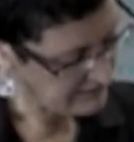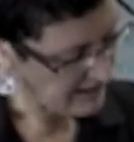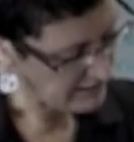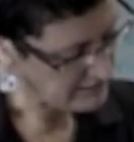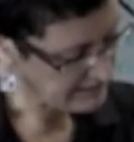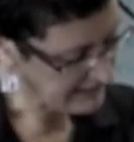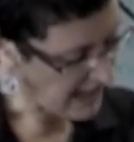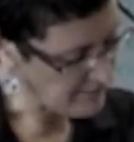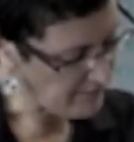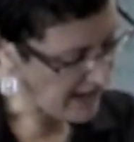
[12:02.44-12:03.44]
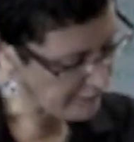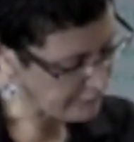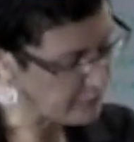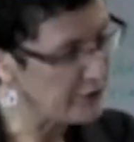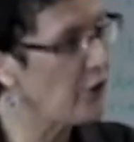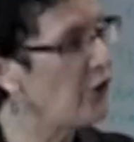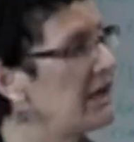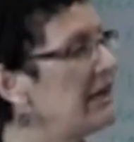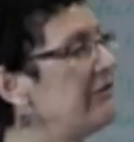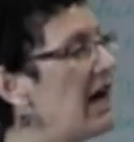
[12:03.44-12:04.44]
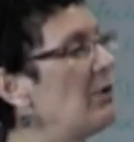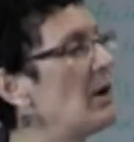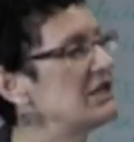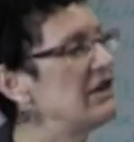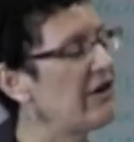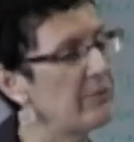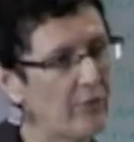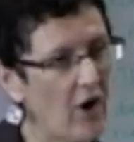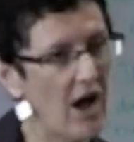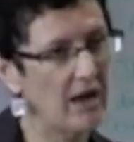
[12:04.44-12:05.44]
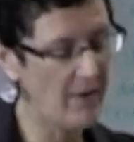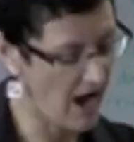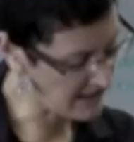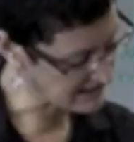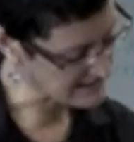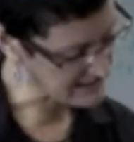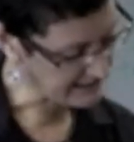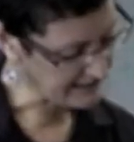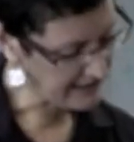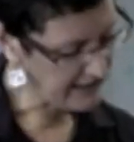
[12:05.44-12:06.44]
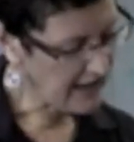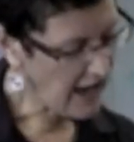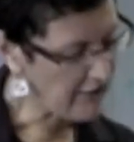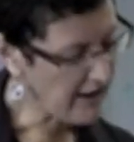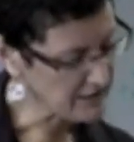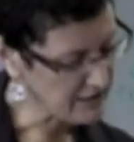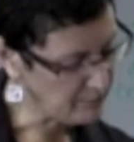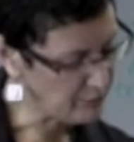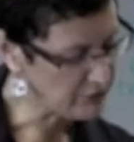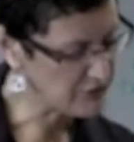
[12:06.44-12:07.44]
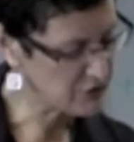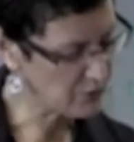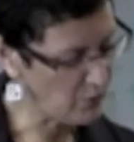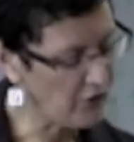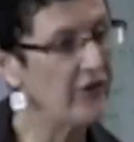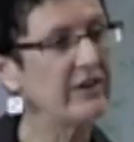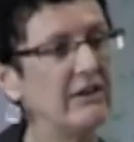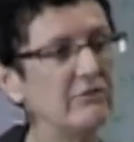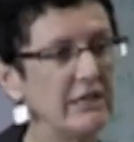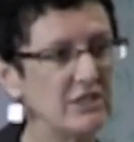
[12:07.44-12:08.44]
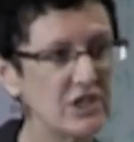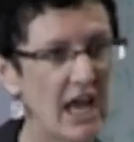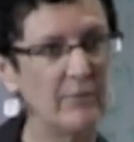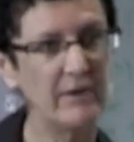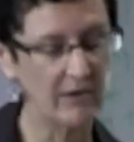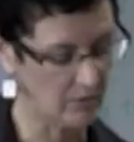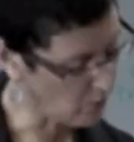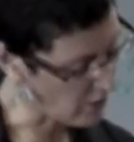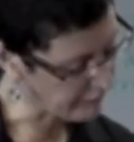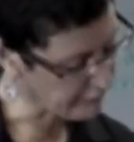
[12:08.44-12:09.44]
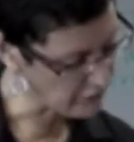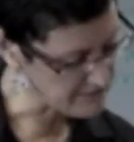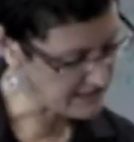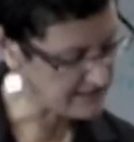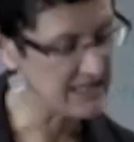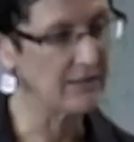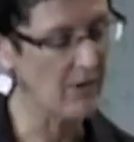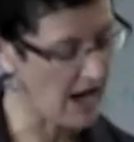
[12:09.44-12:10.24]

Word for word: that came about from an early evaluation of that pilot study are actually put to work in reshaping what forum sentencing